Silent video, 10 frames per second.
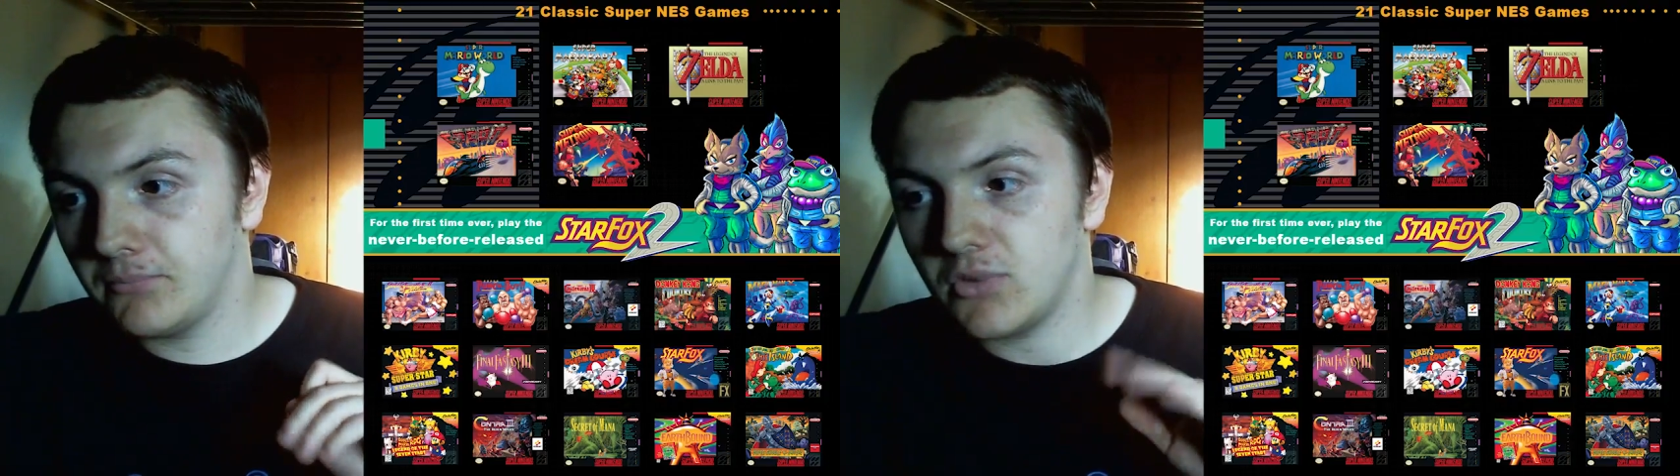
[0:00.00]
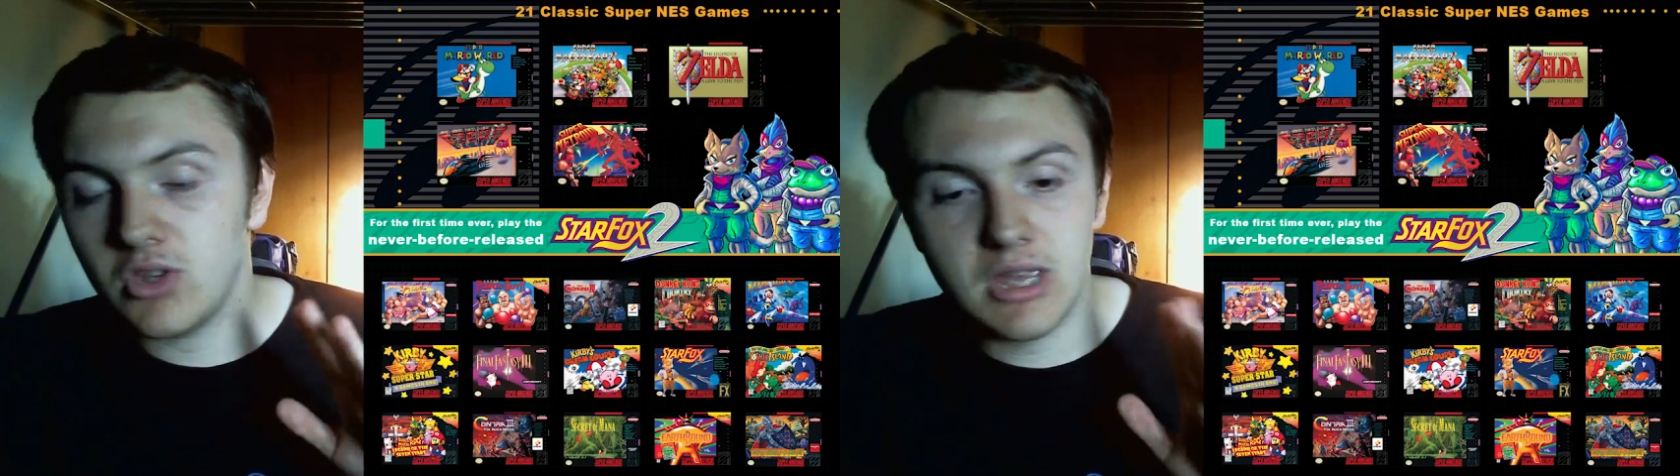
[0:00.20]

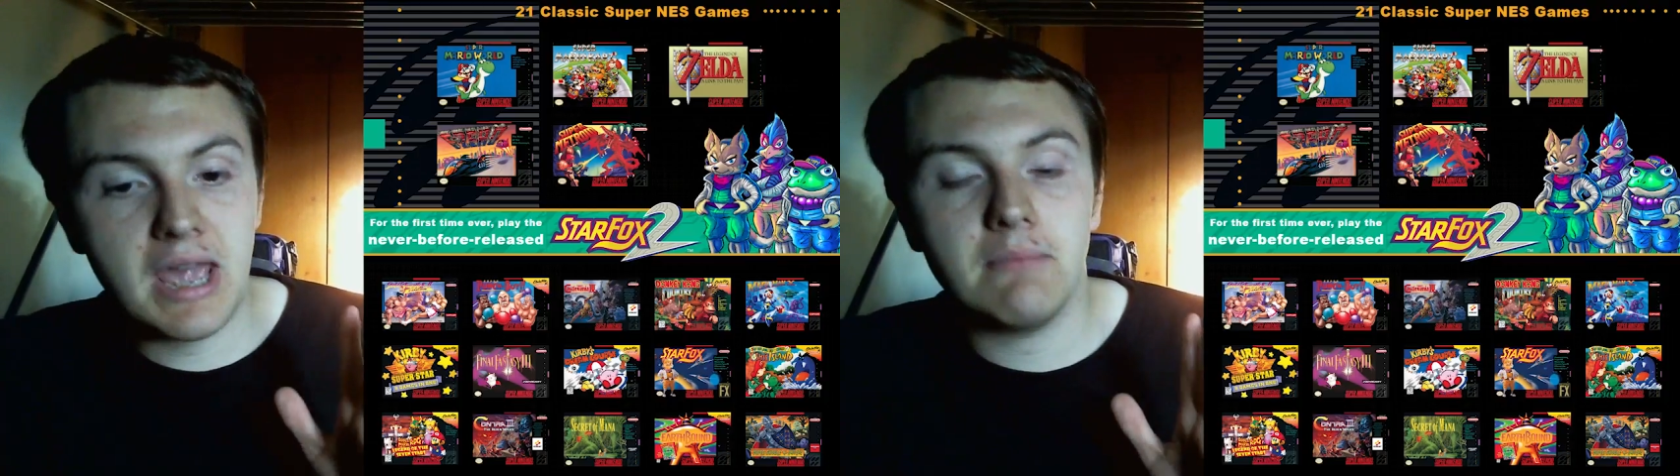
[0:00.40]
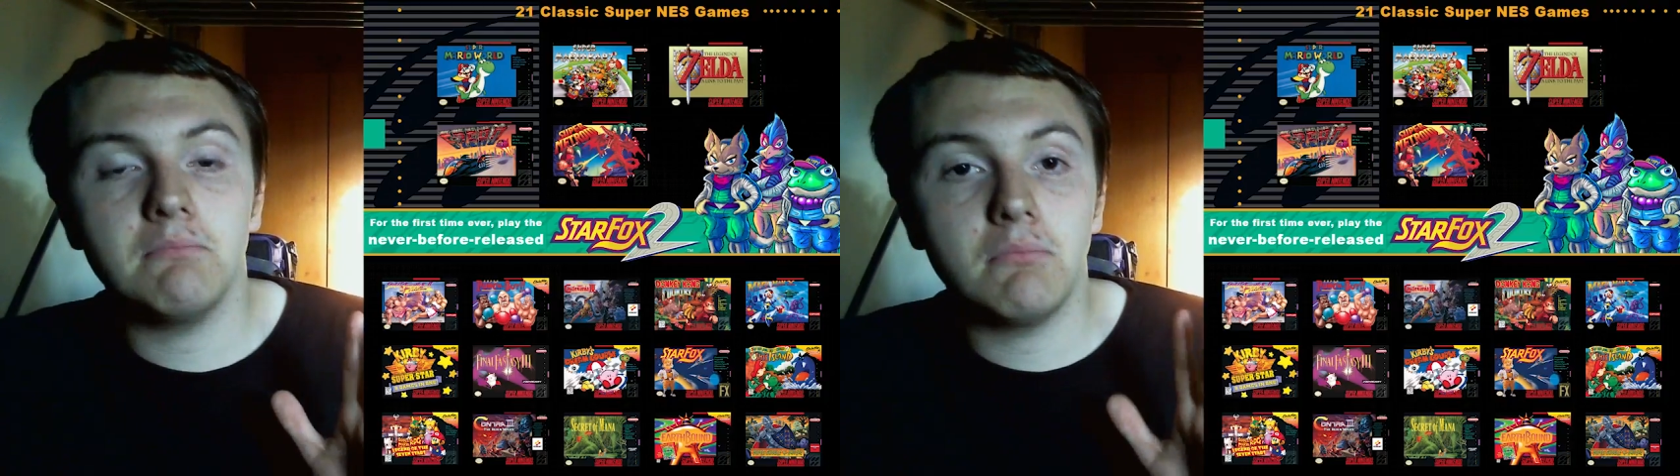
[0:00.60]
you get
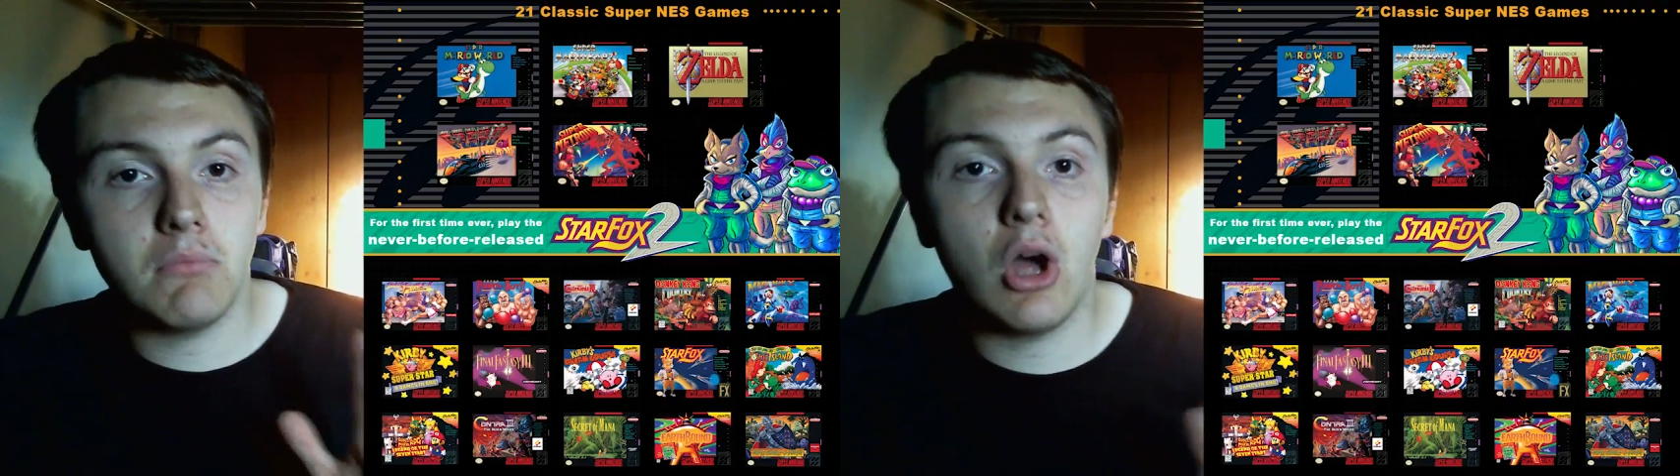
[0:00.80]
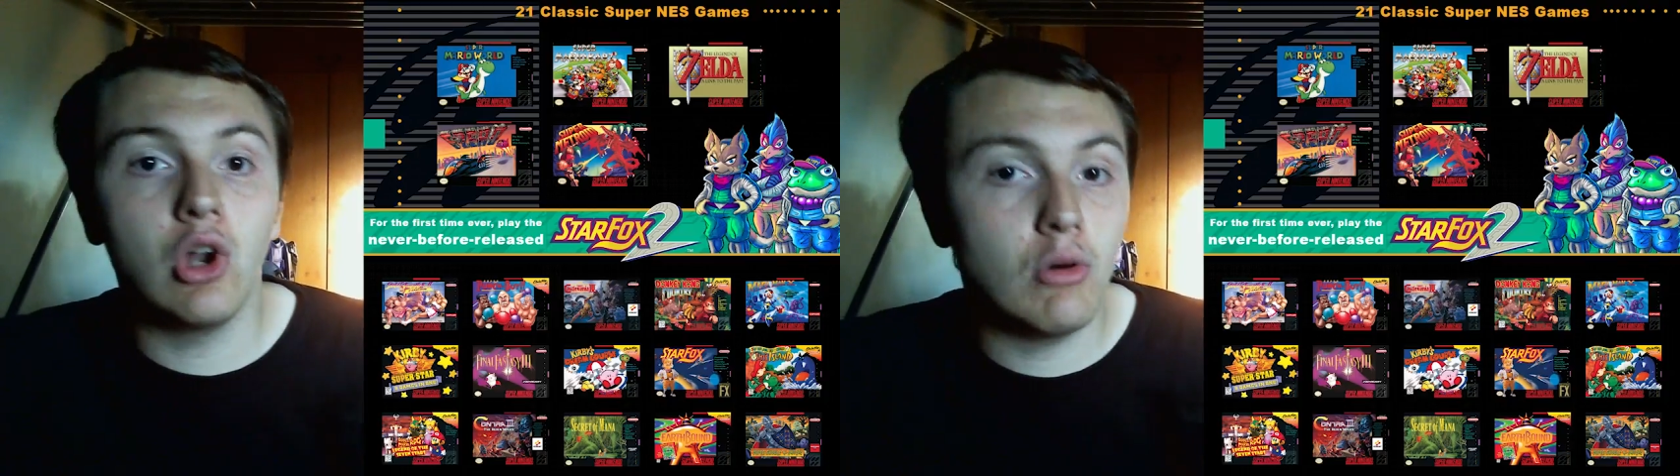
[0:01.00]

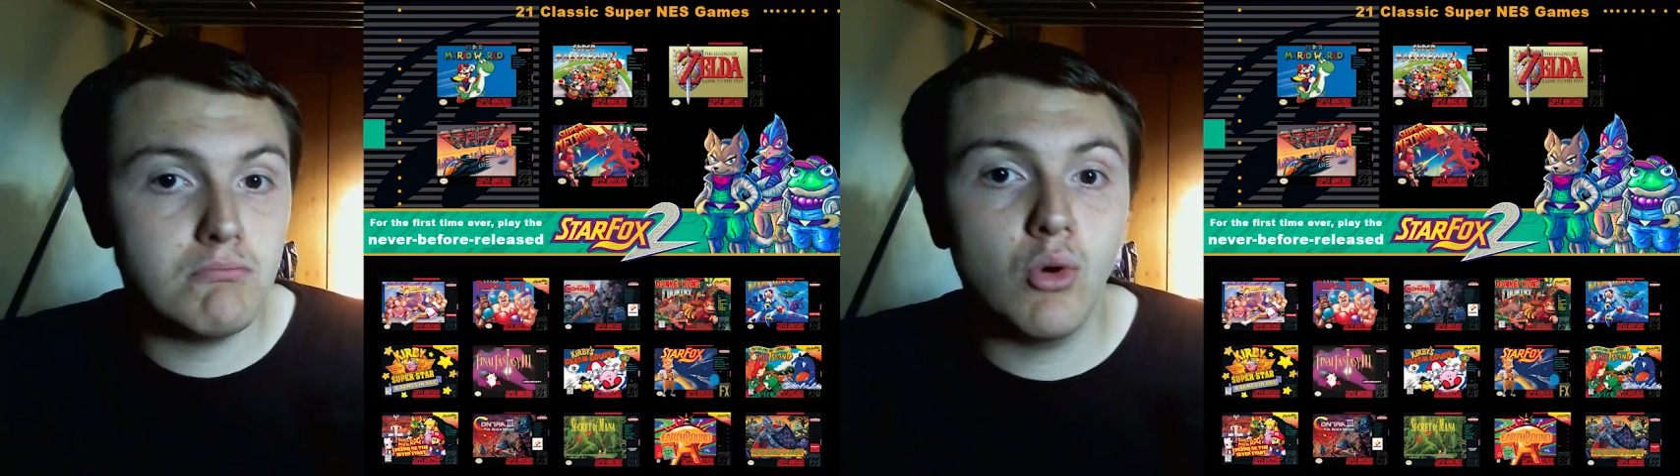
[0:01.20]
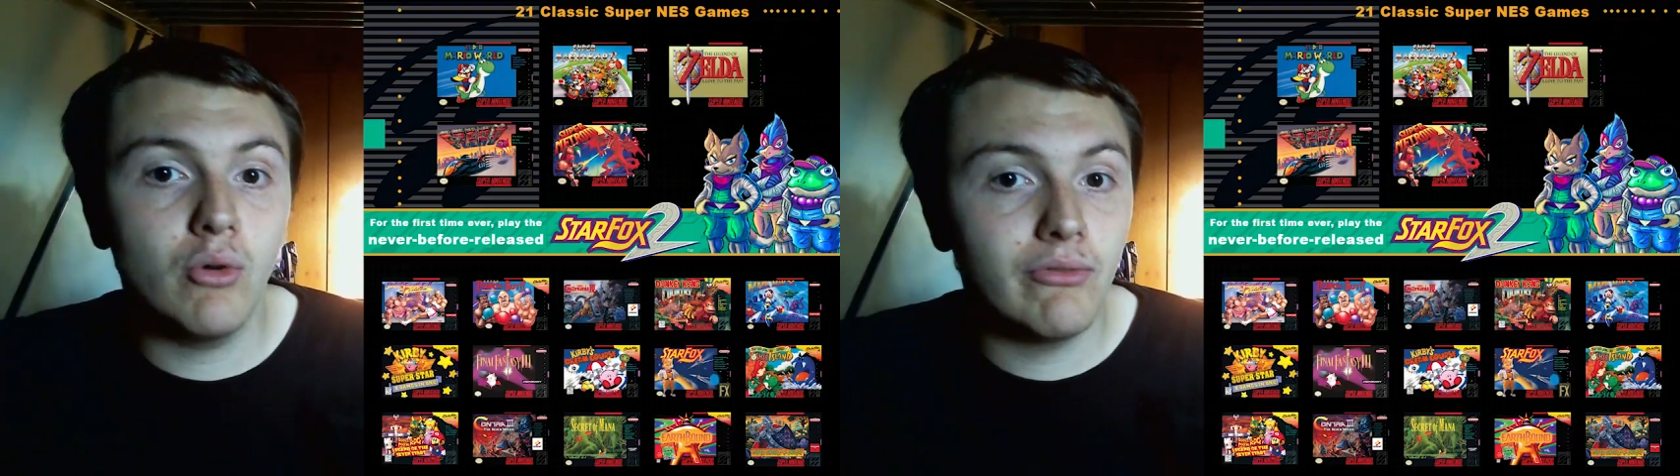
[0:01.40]
a lot
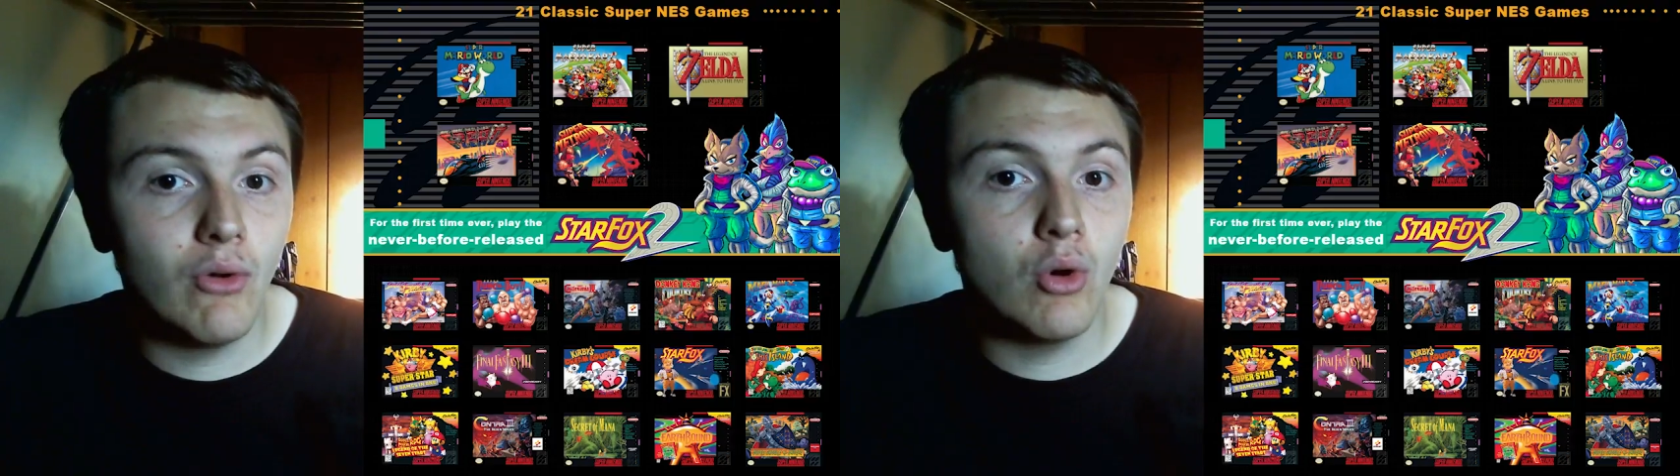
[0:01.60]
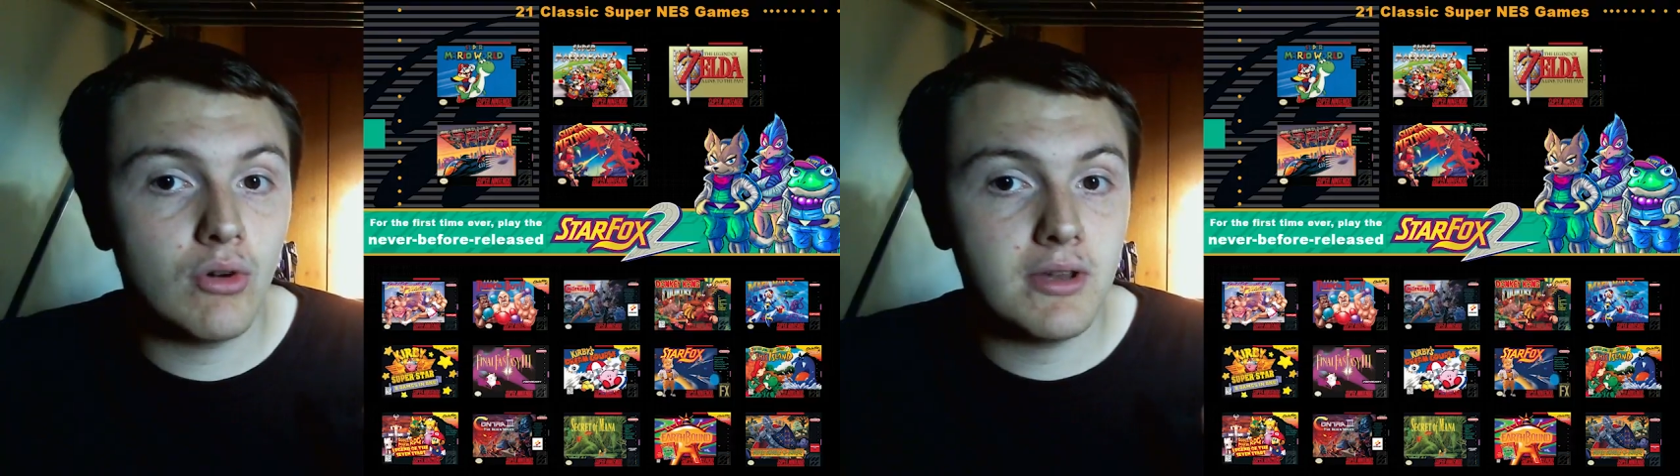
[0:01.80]
more
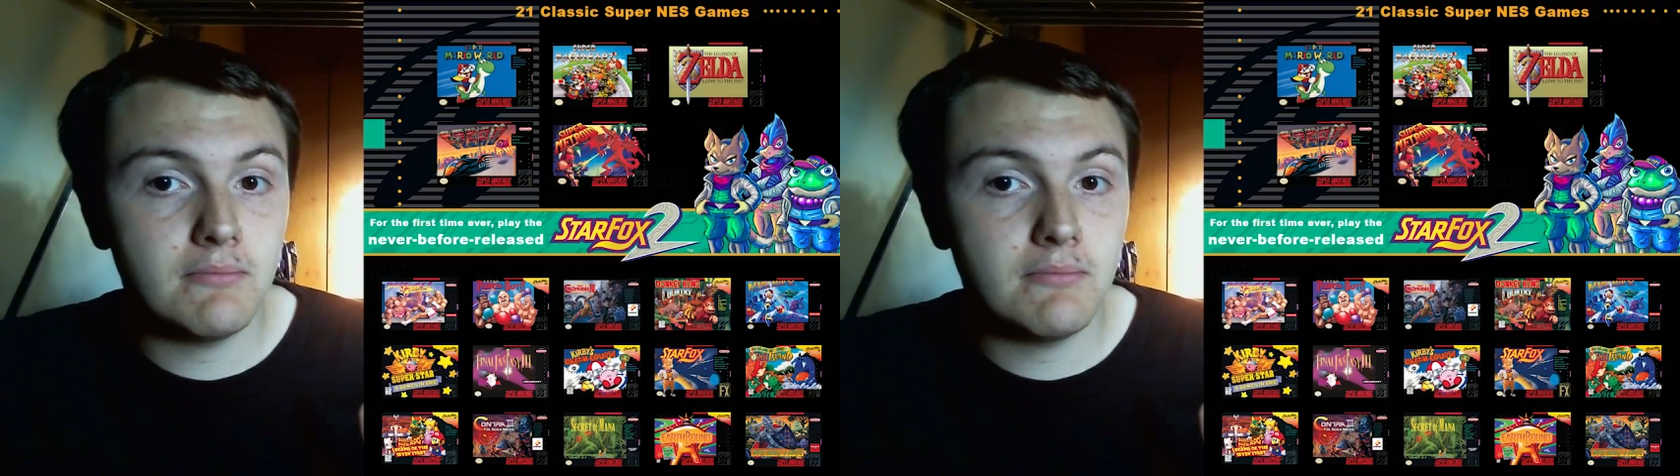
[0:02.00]
for it.